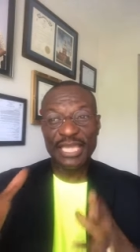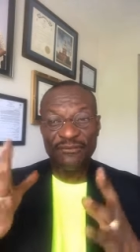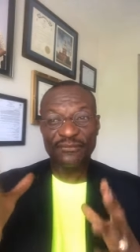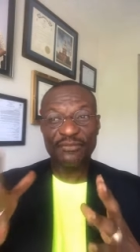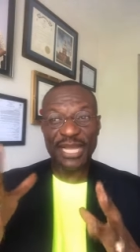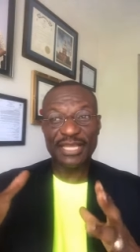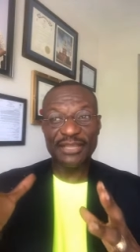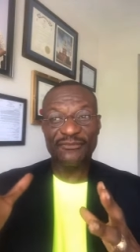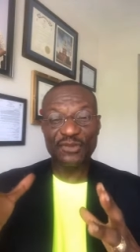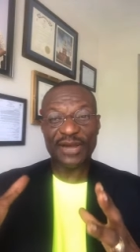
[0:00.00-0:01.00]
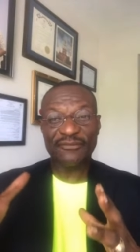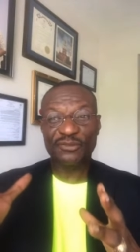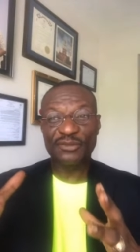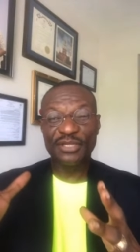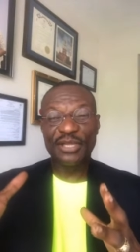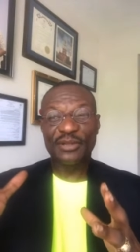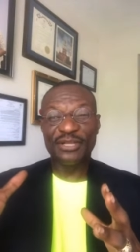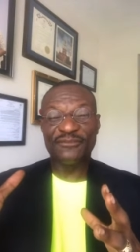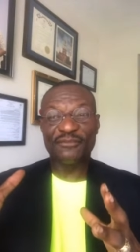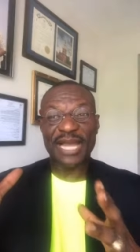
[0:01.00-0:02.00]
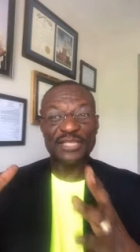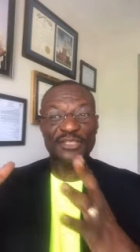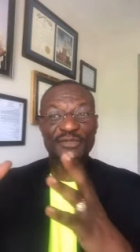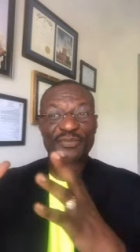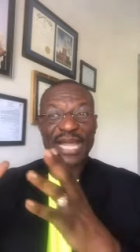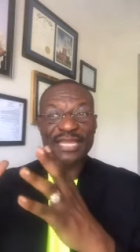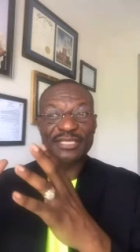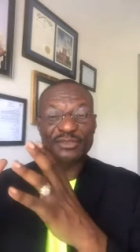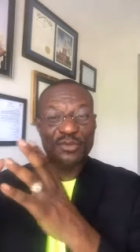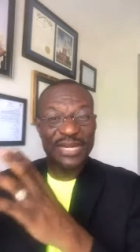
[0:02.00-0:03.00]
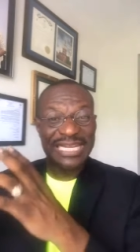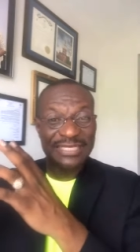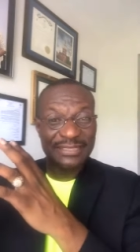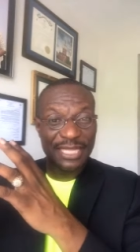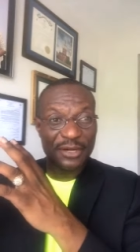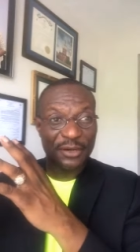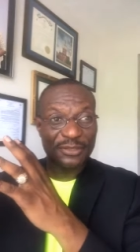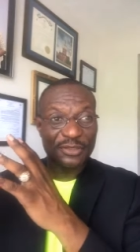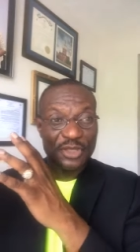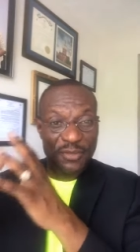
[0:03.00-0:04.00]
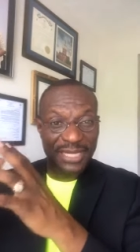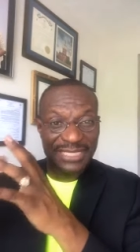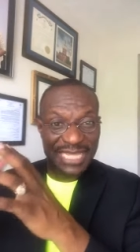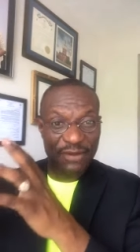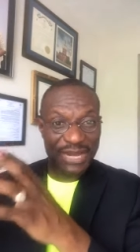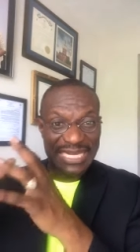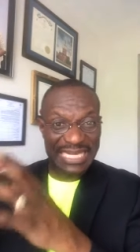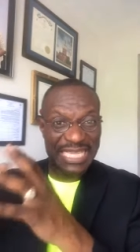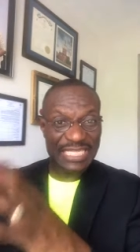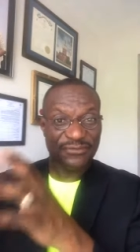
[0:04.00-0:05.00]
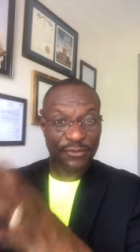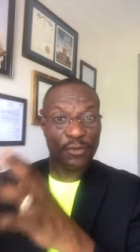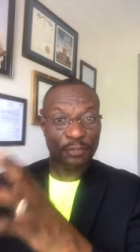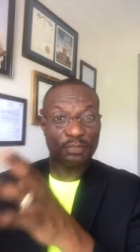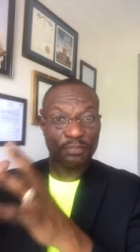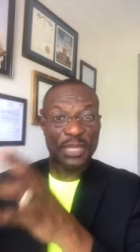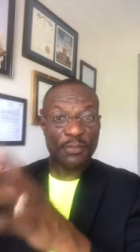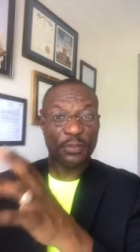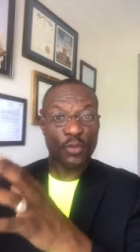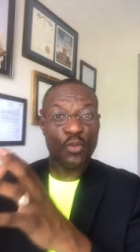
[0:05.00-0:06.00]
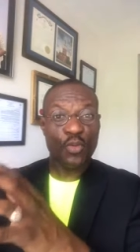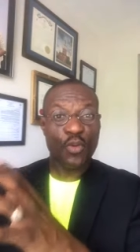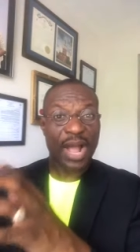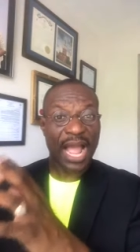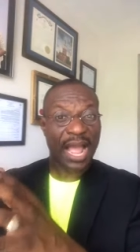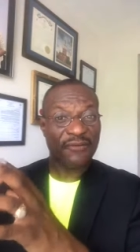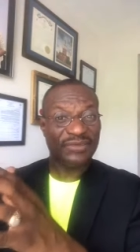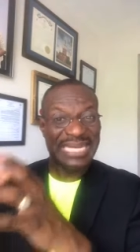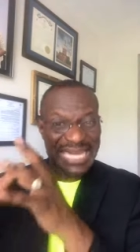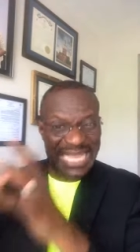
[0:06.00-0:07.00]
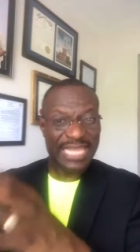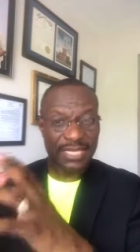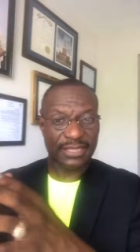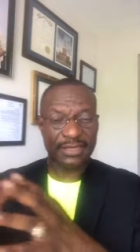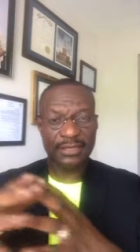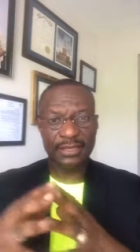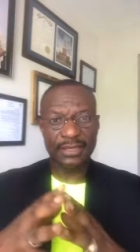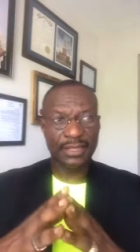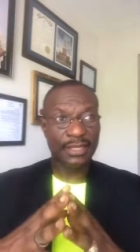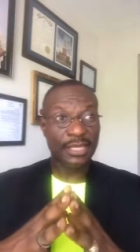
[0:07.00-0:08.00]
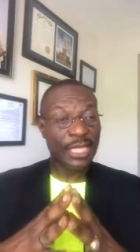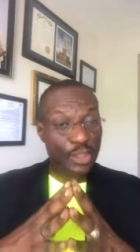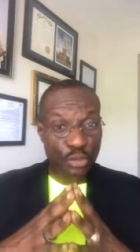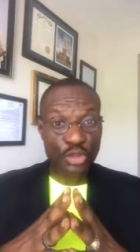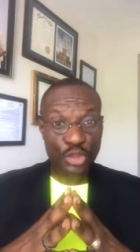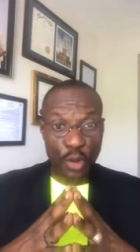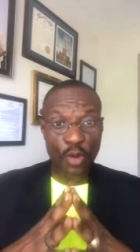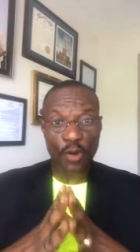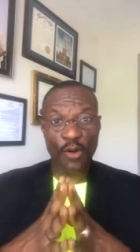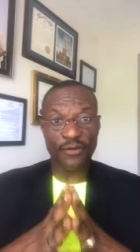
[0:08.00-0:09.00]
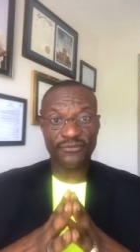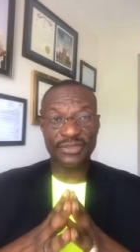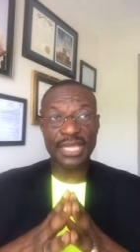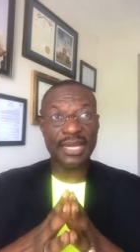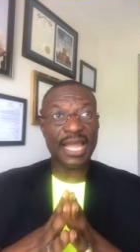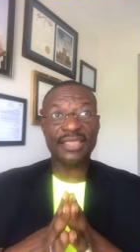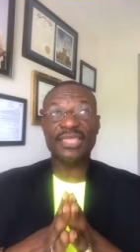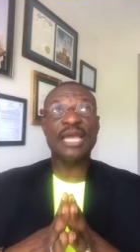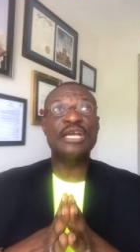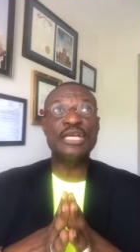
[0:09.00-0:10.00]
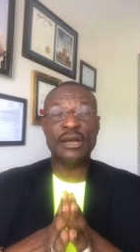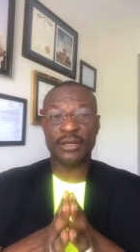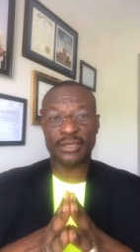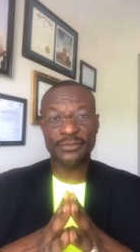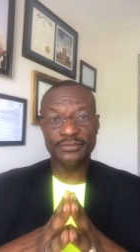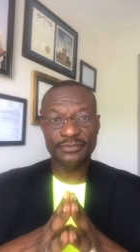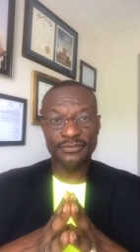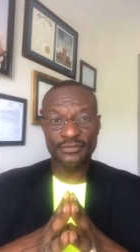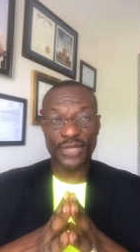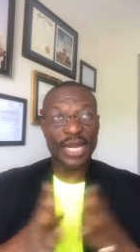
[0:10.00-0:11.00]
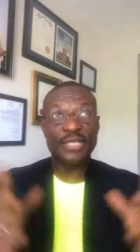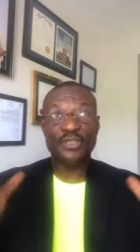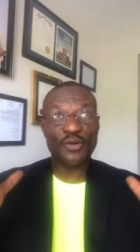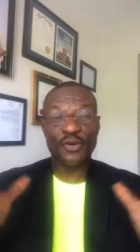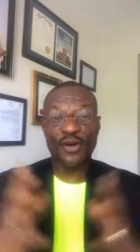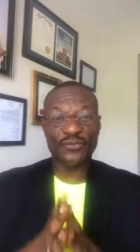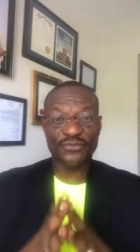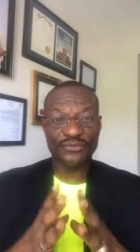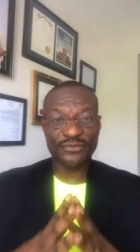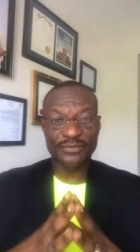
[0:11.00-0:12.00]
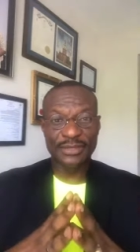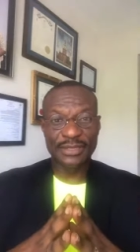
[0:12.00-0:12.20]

if by if you have to if by by doing you know humanitarian deeds for people who have need is to show off, then I thank God that I show off,